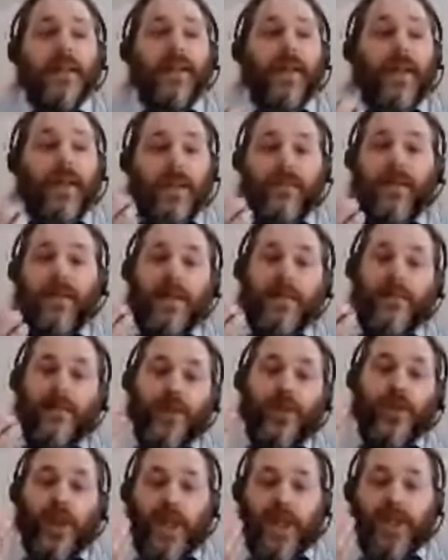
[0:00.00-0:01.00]
and effectively
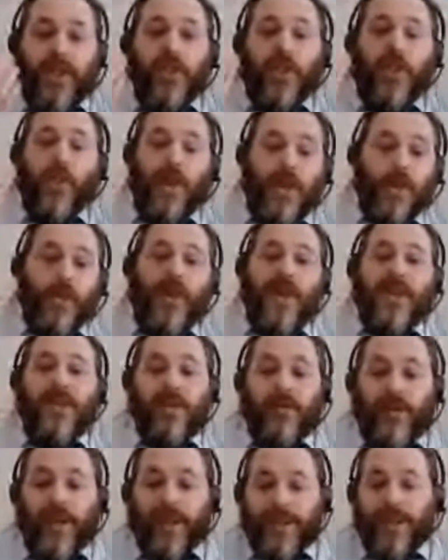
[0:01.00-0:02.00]
change the way that we
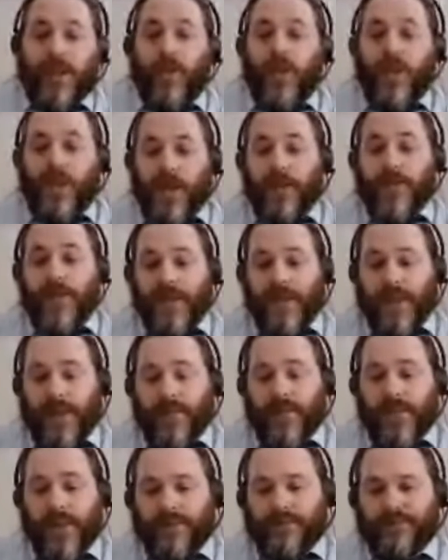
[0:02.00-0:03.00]
interacted with those
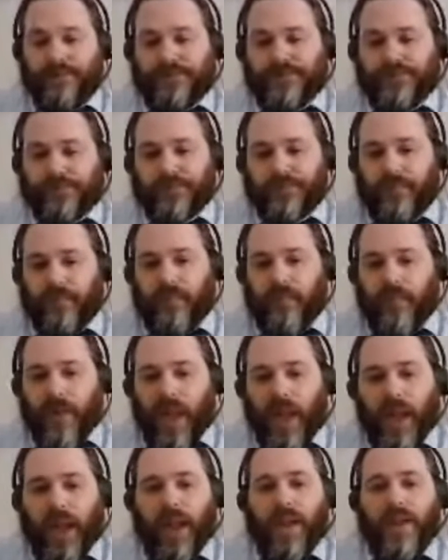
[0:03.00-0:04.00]
teams.
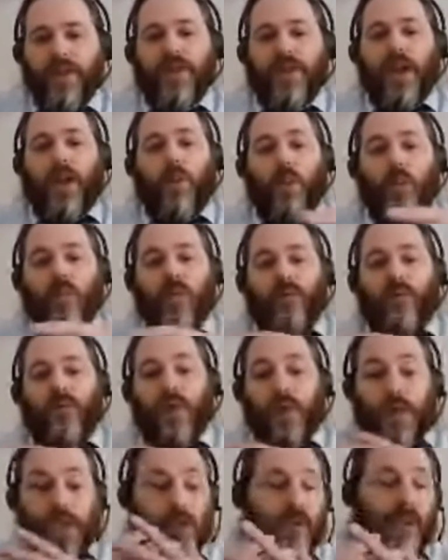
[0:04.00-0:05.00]
So
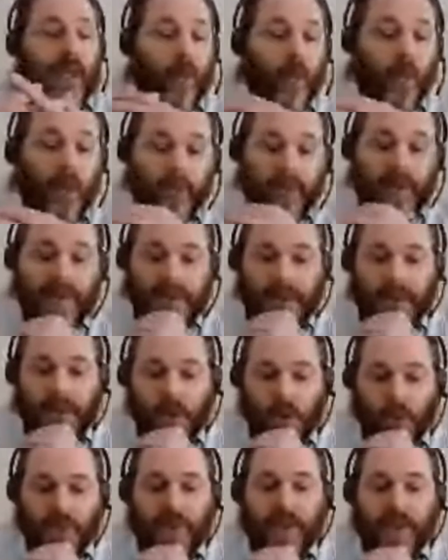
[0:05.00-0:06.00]
to do that, we basically
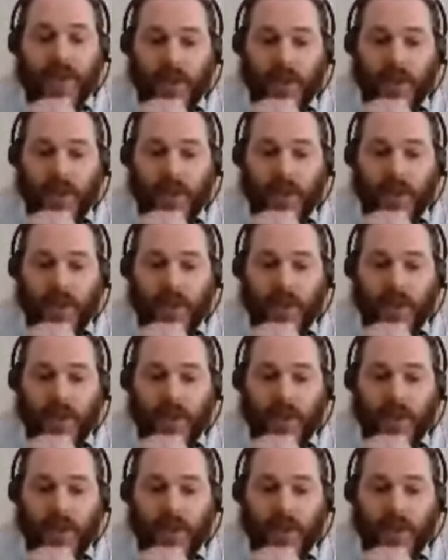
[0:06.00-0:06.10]
adopted a